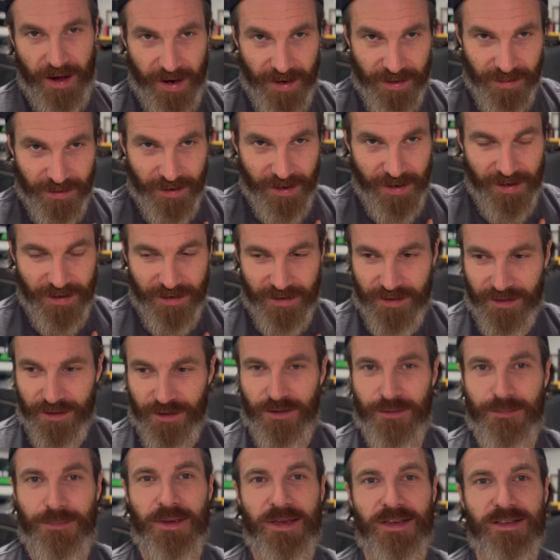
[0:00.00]
I
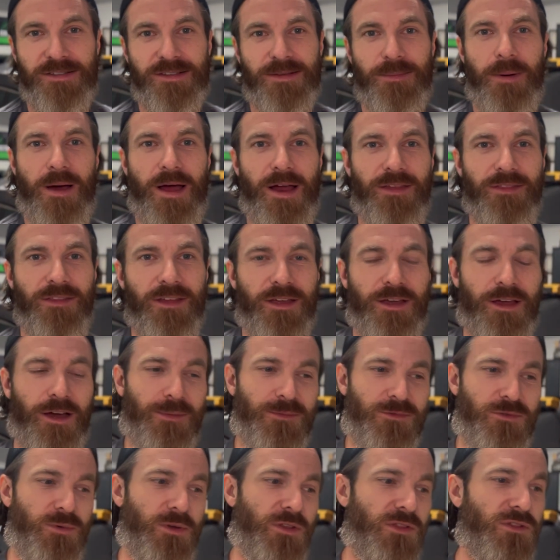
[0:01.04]
like the peace of mind
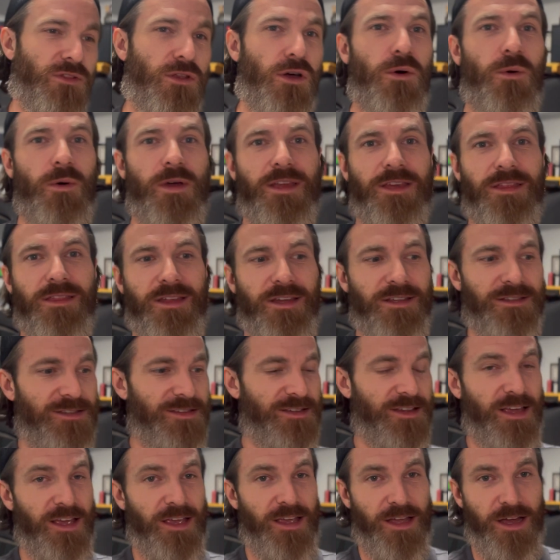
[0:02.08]
that comes with knowing
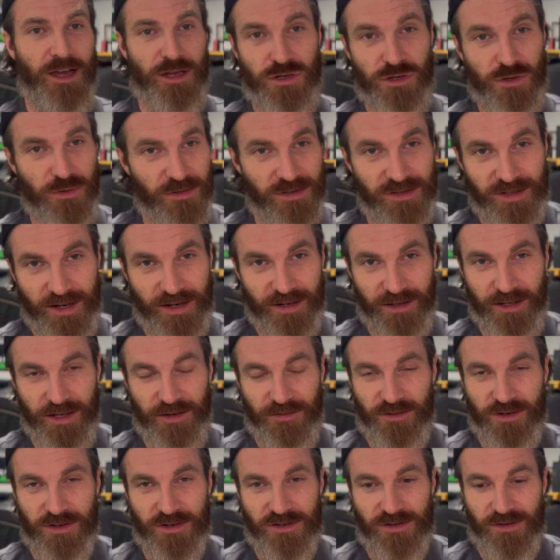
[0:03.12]
that, say, a new
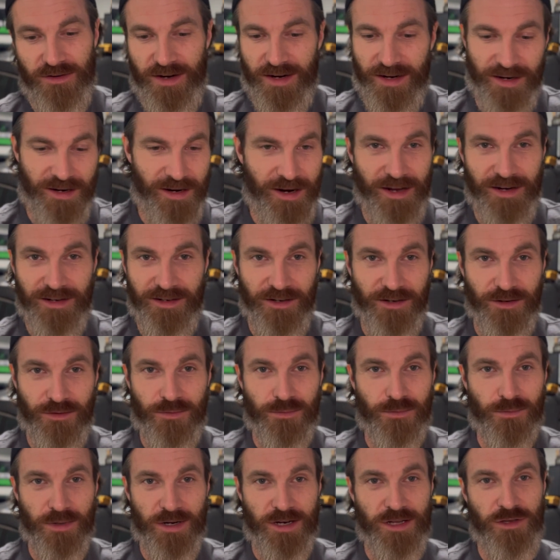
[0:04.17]
set of lifters are in and I
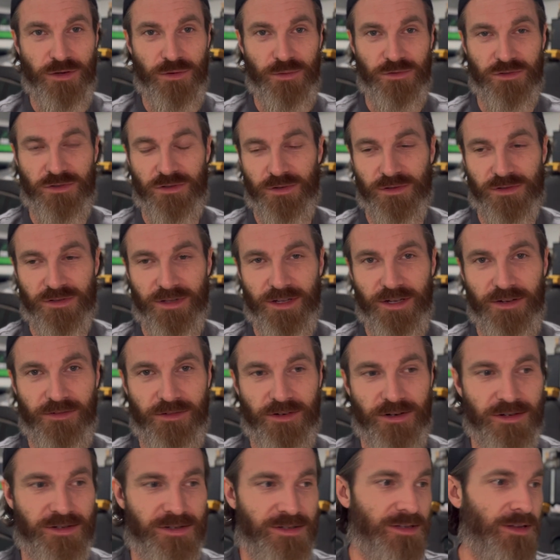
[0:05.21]
didn't reuse those
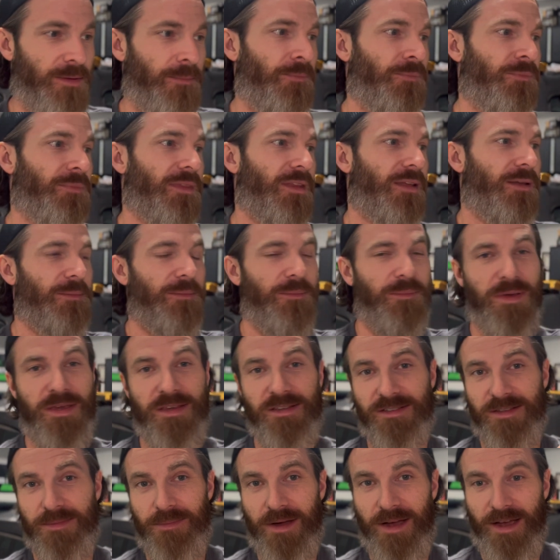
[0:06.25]
lifters.
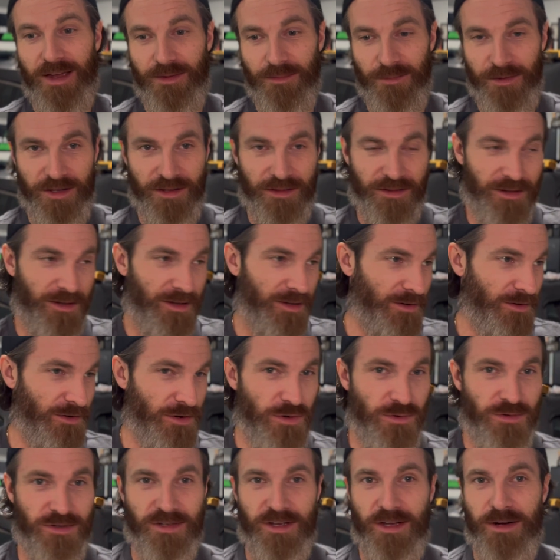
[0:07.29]
Peace of mind with
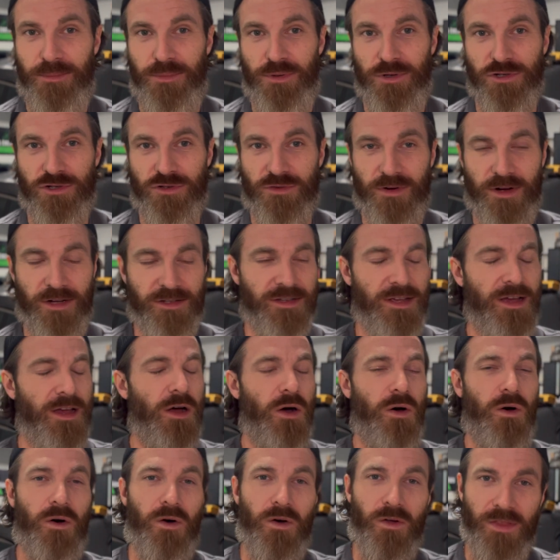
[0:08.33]
new set of push
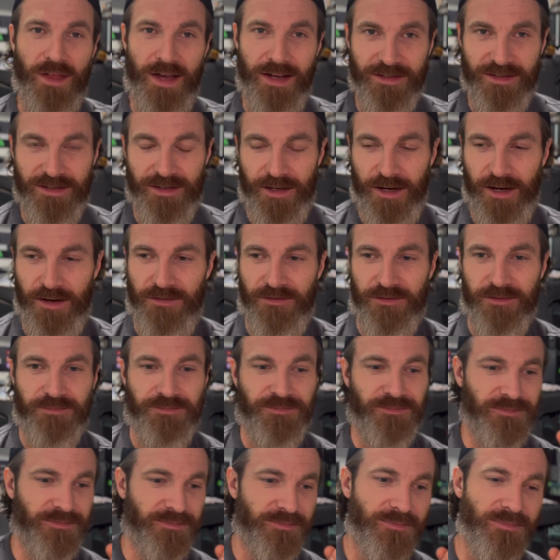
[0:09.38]
rods, all that
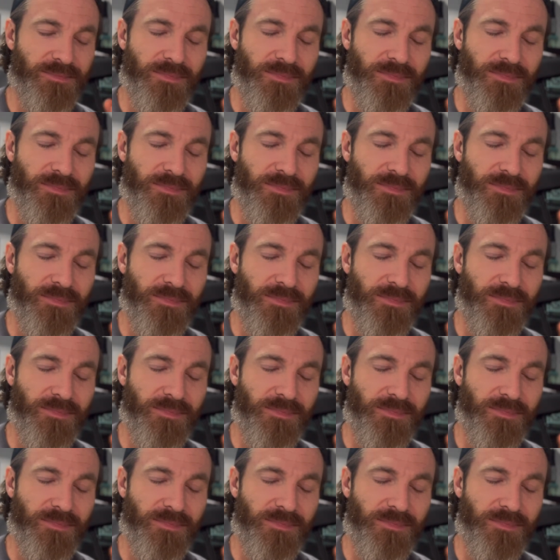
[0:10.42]
stuff,